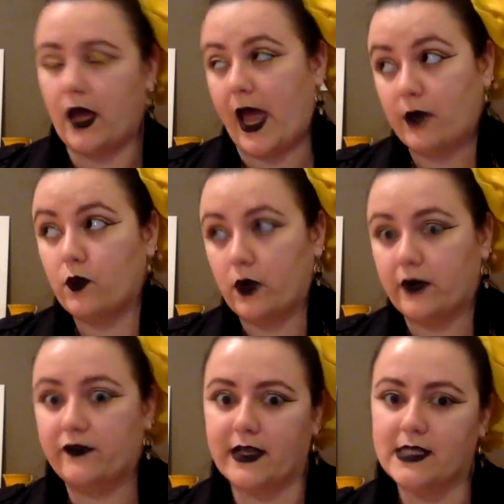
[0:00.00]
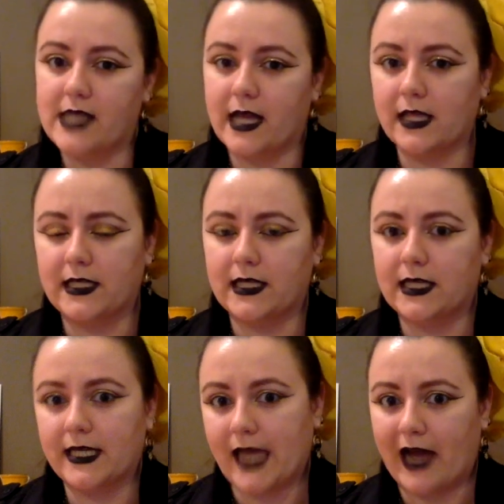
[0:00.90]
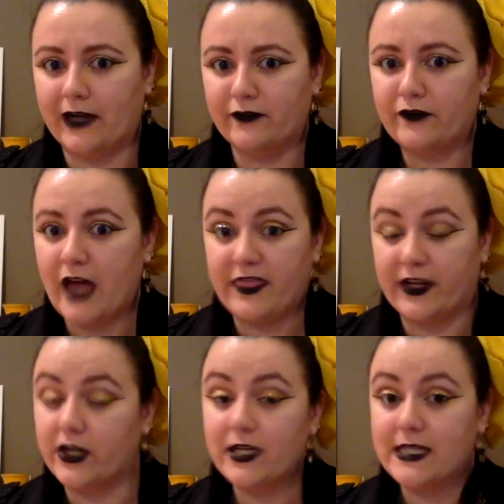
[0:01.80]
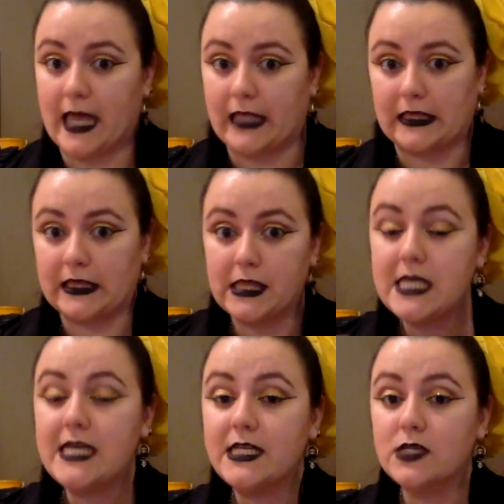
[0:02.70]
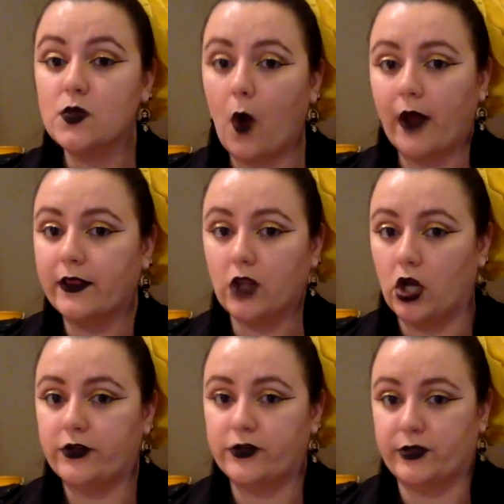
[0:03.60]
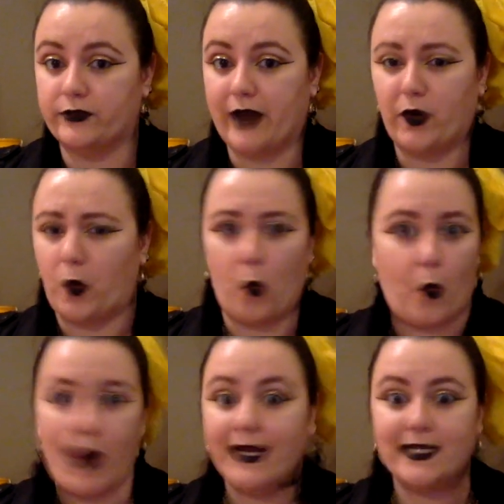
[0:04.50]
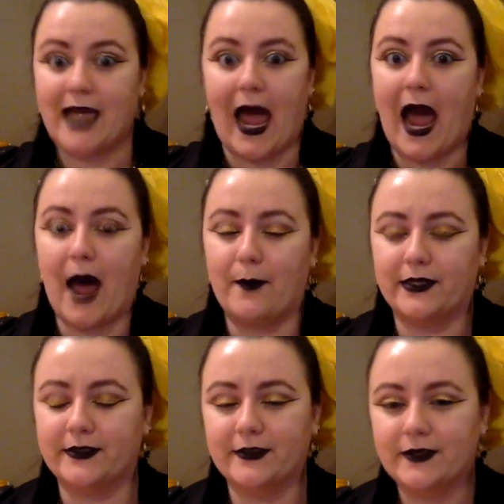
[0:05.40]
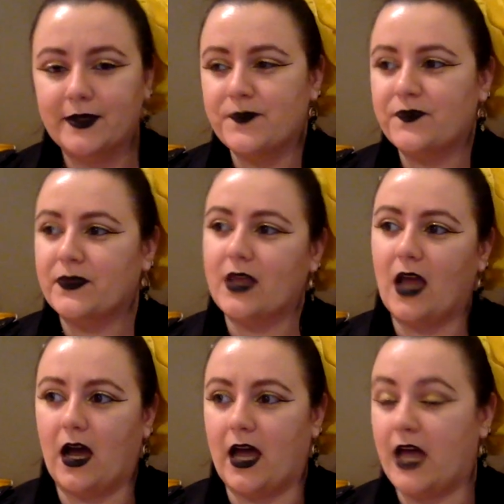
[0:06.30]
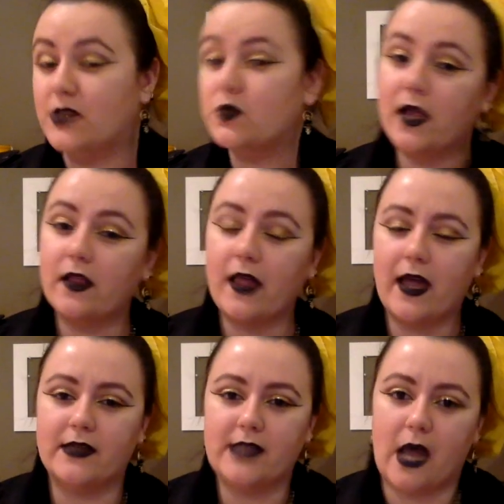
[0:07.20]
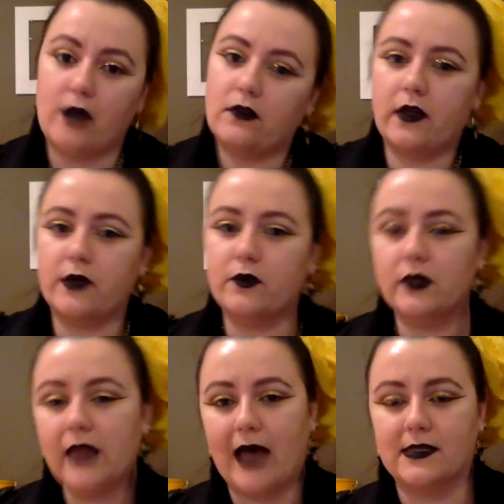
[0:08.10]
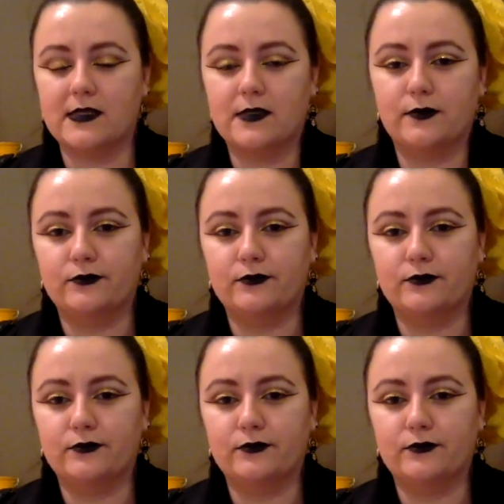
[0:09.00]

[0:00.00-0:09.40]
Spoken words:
and what effects that cleaning can have. There is at least one laundry rant waiting to happen, as well as how long it will last.